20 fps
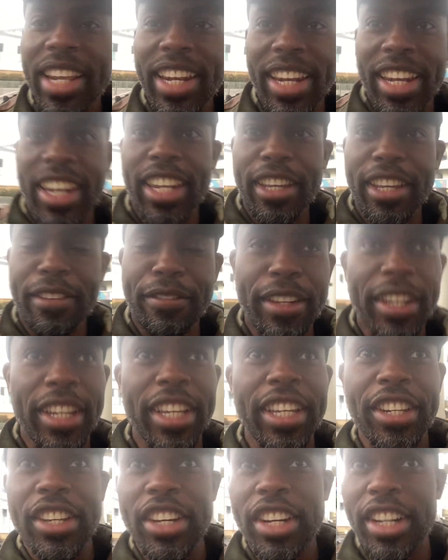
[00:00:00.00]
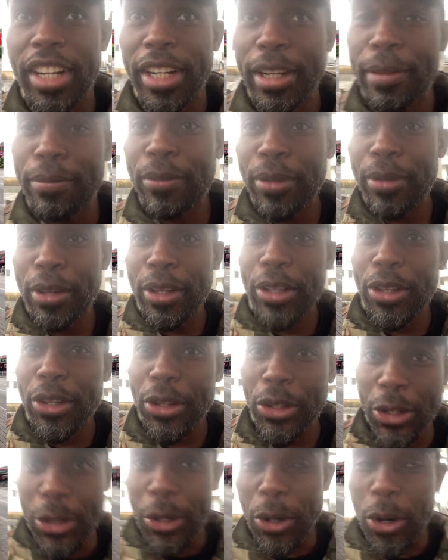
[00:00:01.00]
living in
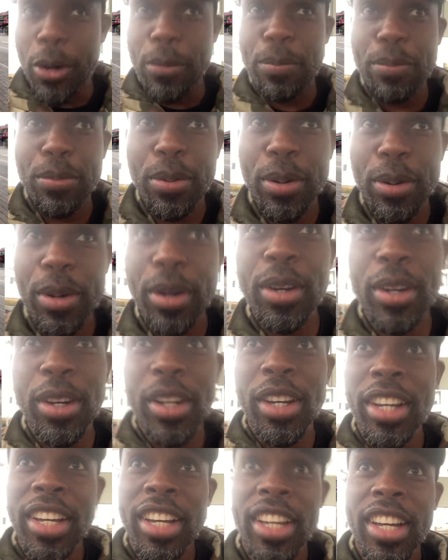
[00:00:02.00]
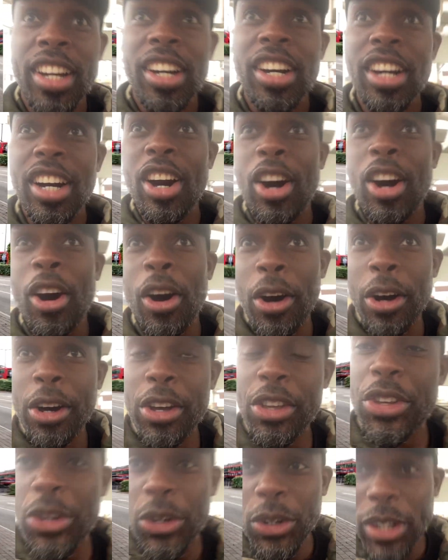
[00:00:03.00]
Europe or
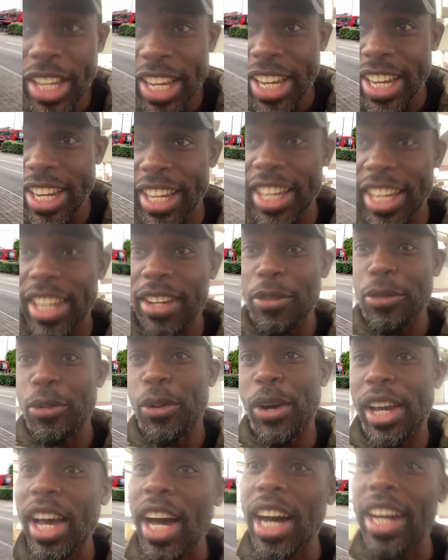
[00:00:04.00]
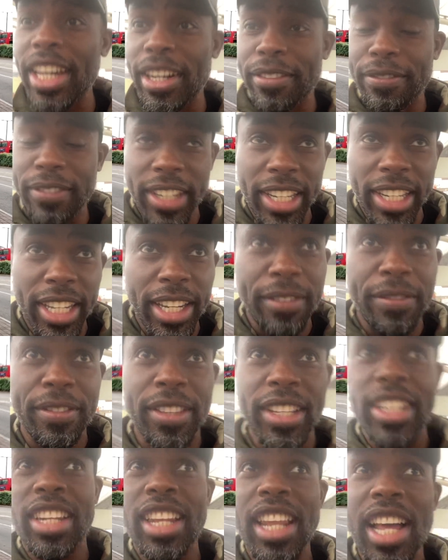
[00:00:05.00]
UK, where I have lived
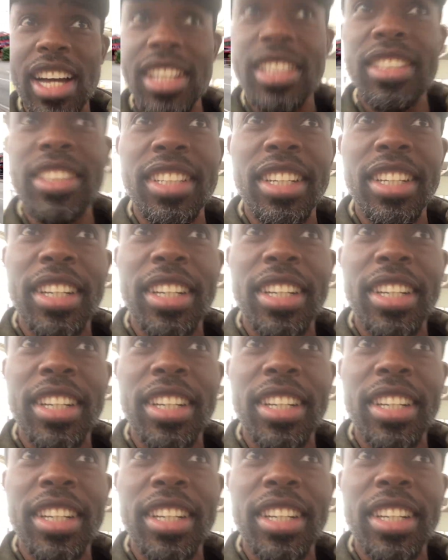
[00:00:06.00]
in the last